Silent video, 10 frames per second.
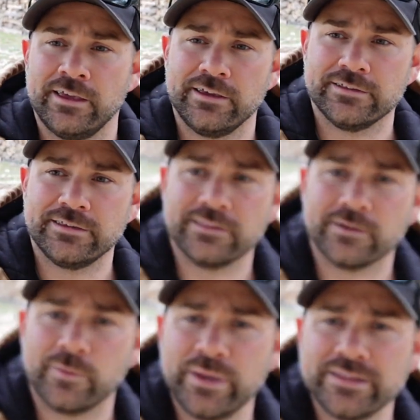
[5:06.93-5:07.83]
You can see
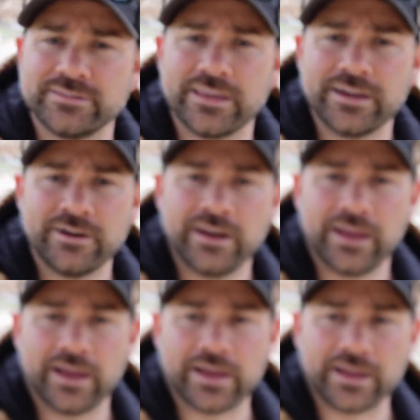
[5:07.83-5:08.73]
the pins there.
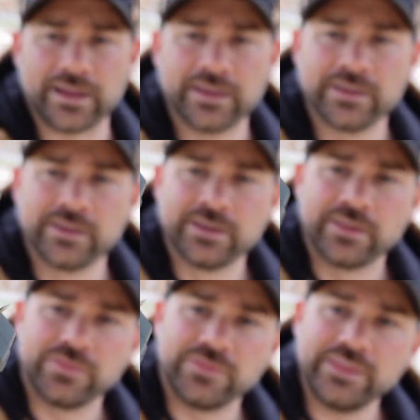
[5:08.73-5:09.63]

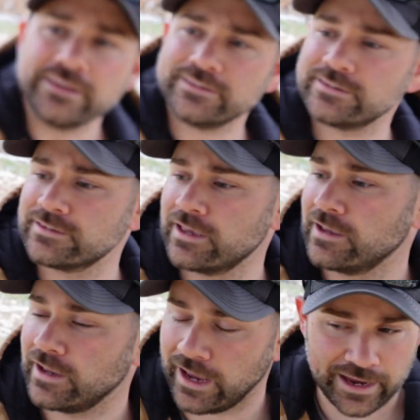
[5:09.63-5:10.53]
This
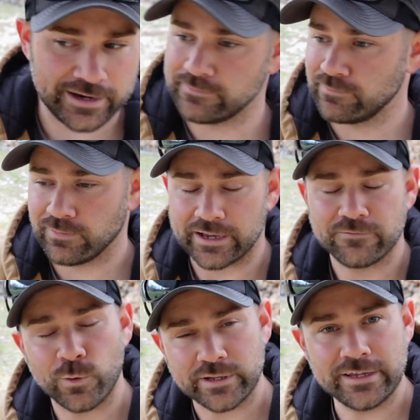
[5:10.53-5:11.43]
had like
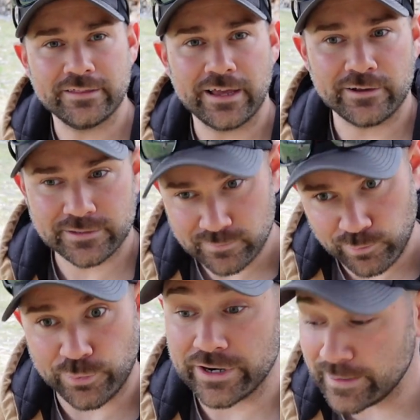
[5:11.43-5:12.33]
14,000
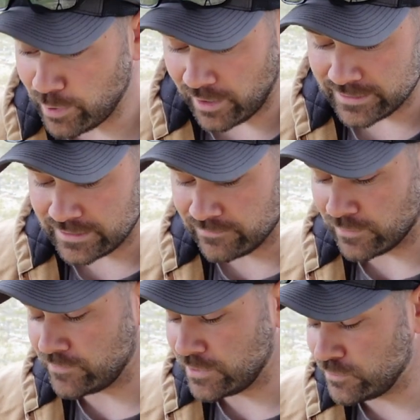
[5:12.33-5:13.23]
pretty positive
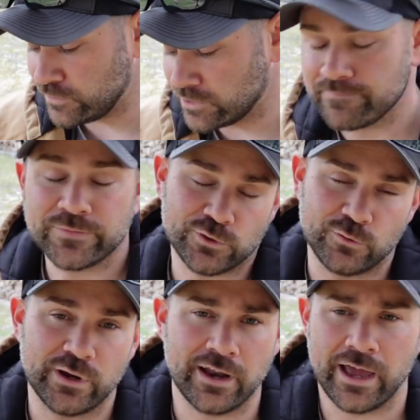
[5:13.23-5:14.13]
reviews, so
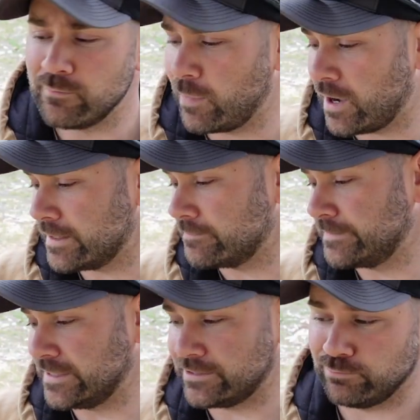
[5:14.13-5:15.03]
I went ahead and bought it.
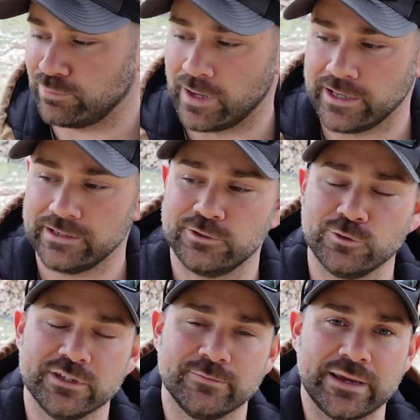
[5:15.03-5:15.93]
I
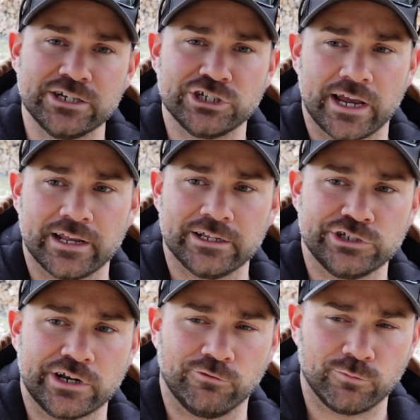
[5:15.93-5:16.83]
assume it's made in China,
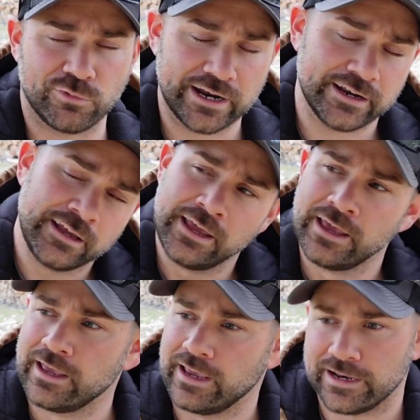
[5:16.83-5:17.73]
general brand,
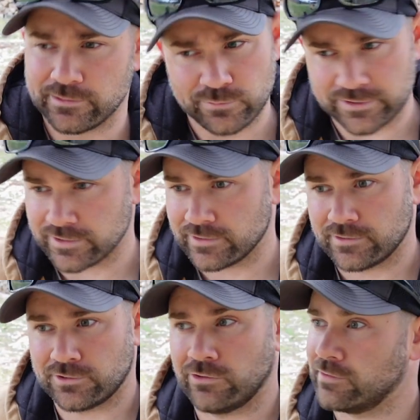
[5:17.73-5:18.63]
and it
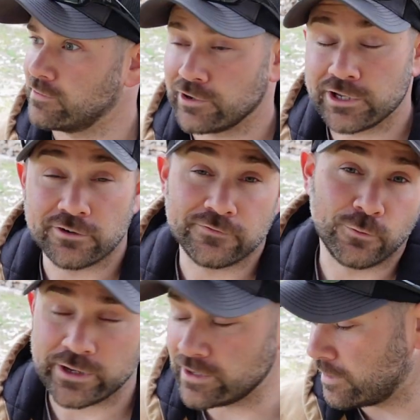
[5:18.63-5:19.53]
was $30 or
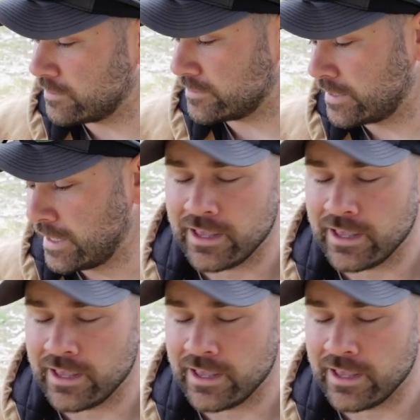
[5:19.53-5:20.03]
$40.